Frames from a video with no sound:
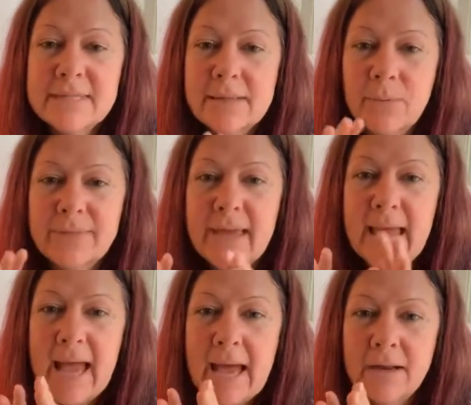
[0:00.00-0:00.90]
and what they
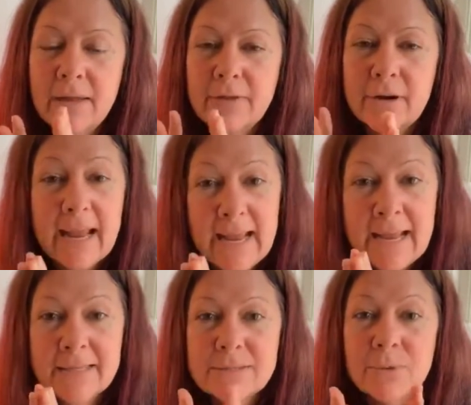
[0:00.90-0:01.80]
had on their
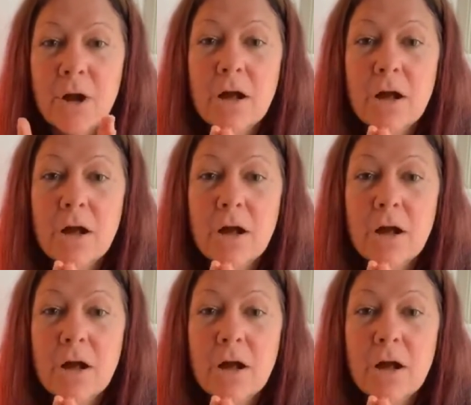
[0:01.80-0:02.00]
hands were